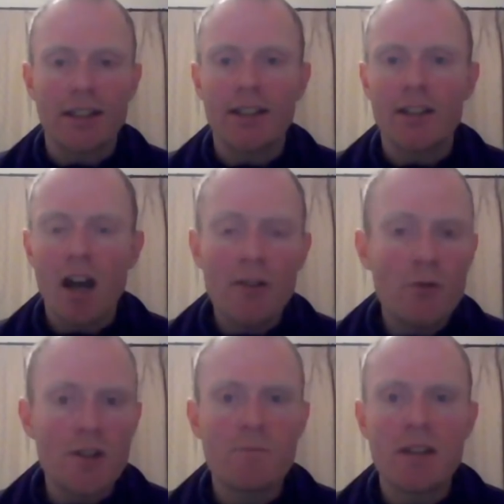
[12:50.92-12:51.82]
And I've
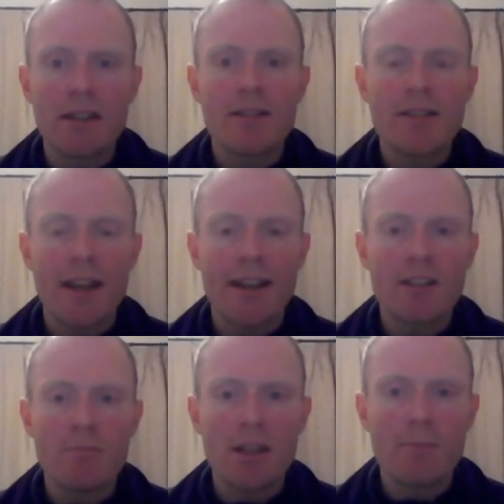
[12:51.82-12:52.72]
always been saying
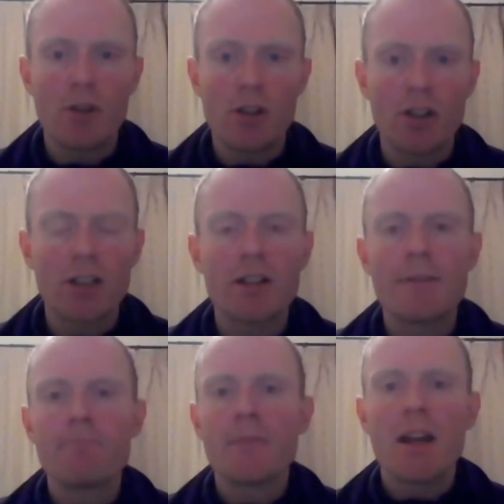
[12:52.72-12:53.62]
to people, look,
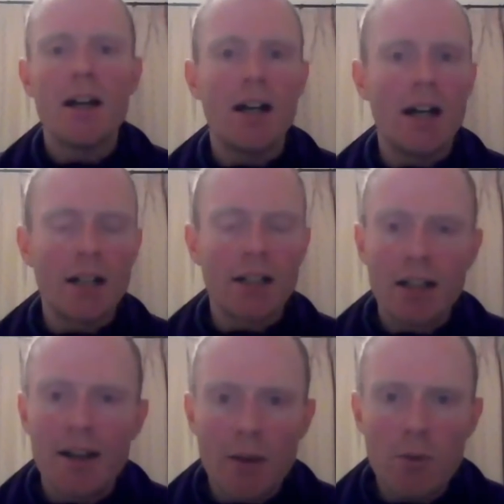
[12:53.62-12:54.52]

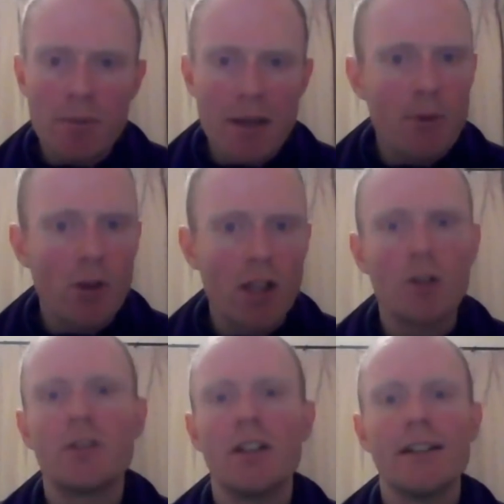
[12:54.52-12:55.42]
connect with people
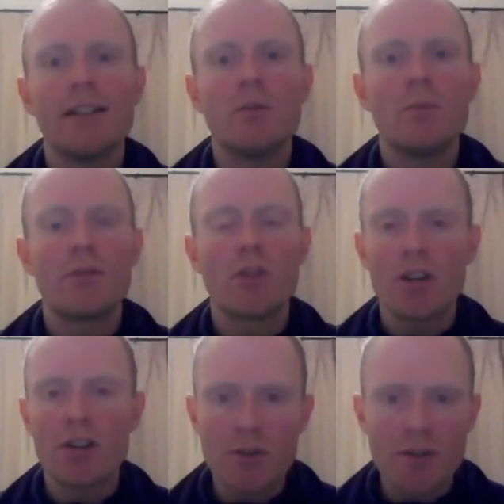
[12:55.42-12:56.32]
locally. We've got
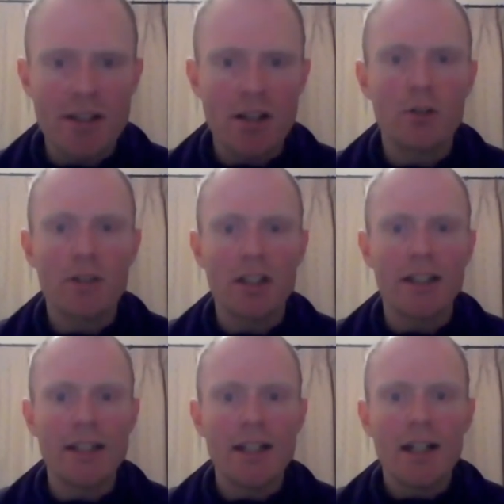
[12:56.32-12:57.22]
to do this
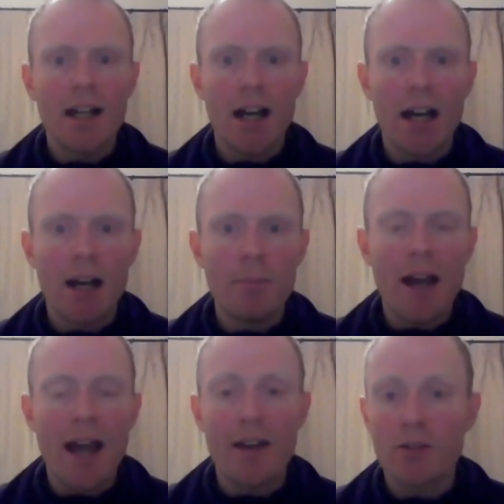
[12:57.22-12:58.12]
locally.
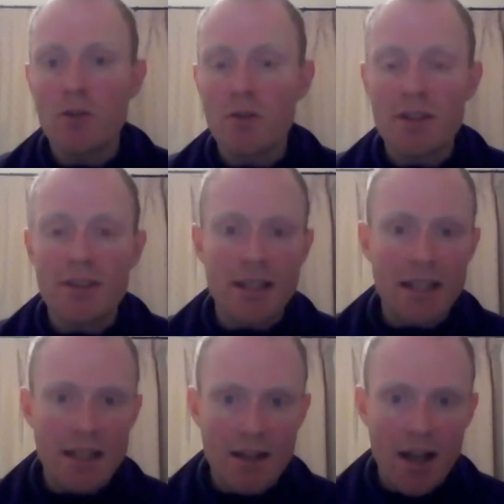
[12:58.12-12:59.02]
And of course,
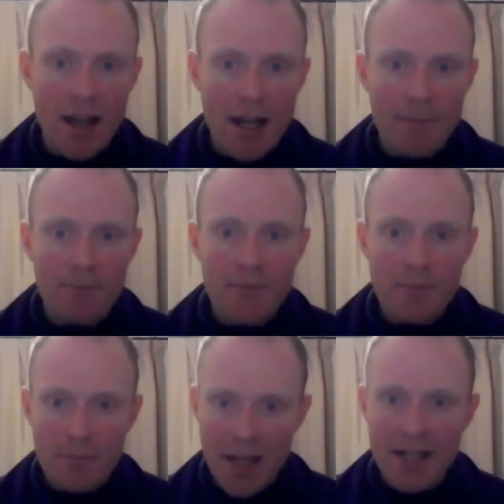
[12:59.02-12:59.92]
the
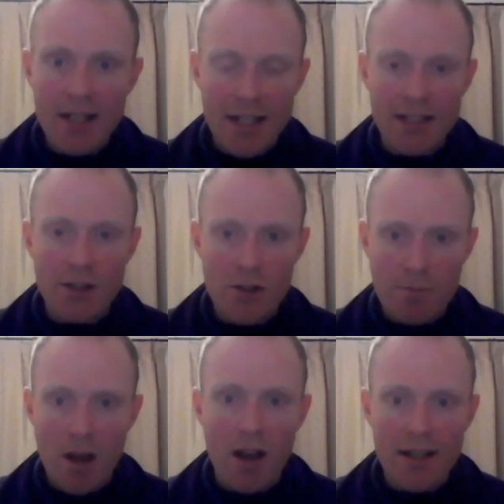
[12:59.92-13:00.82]
main lady who's
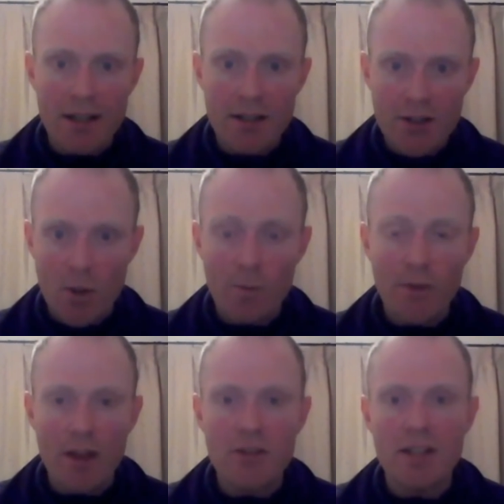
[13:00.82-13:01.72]
behind Stop5G